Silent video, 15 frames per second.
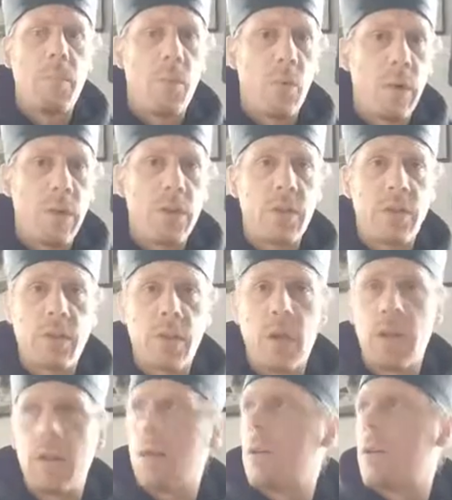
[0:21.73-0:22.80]
register
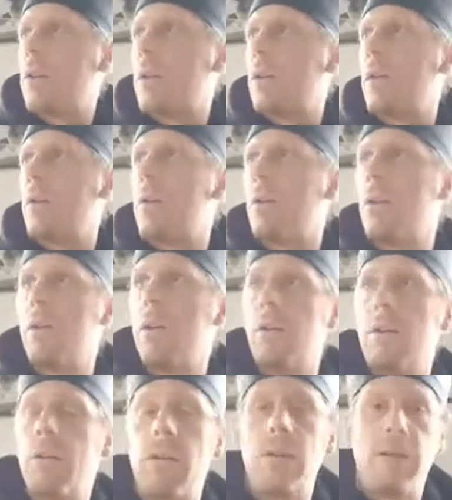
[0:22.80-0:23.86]

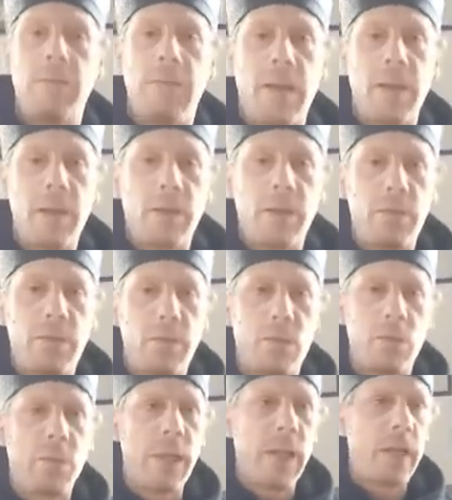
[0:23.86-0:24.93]
an event for
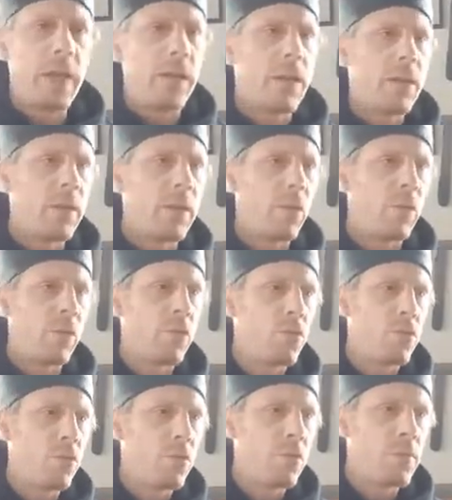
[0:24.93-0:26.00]
today on
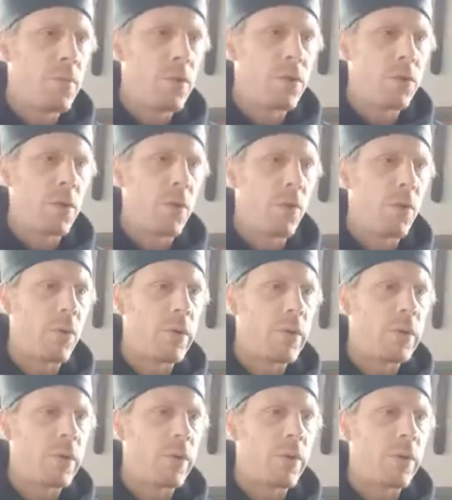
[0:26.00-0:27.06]
Zoom. So
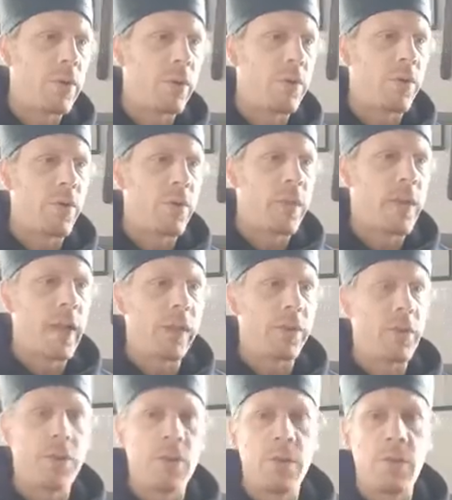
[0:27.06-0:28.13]
it's a free
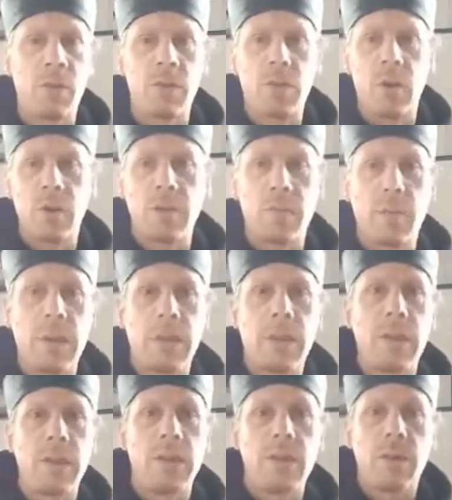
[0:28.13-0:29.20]
lection on Daoist
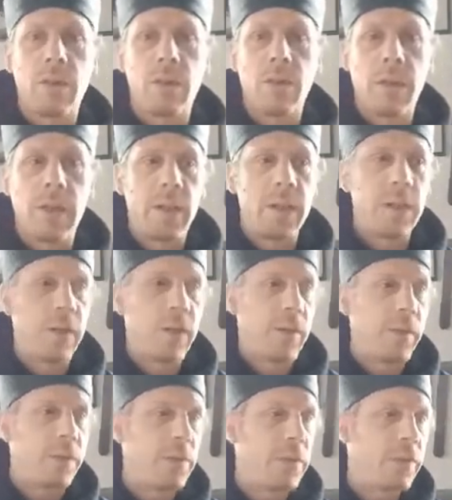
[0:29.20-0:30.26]
practice. So at
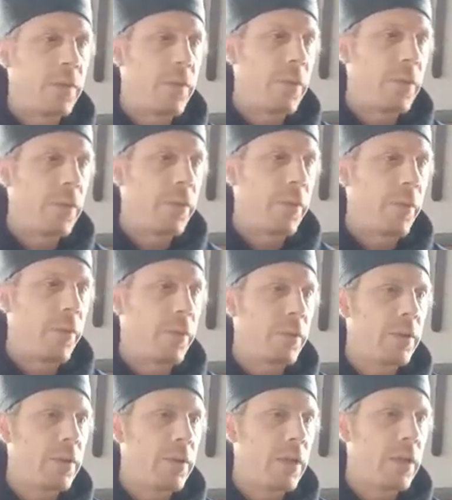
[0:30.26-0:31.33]

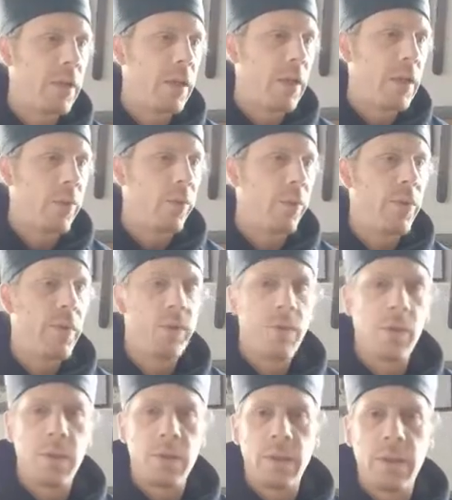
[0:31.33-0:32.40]
15:30,
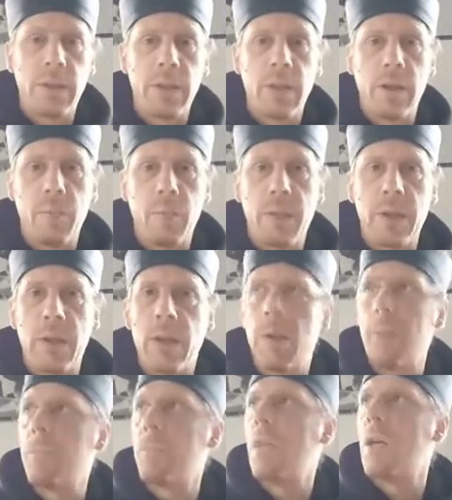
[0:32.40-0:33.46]
3:30
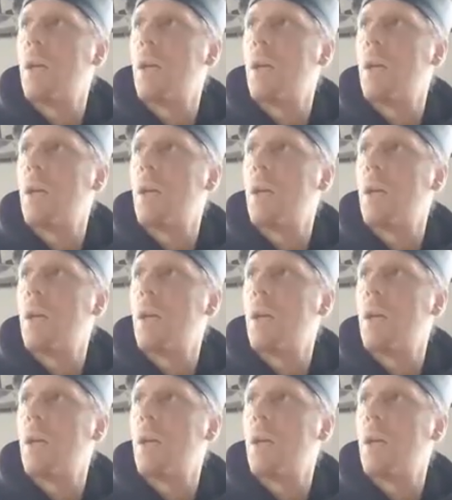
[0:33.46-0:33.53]
p.m.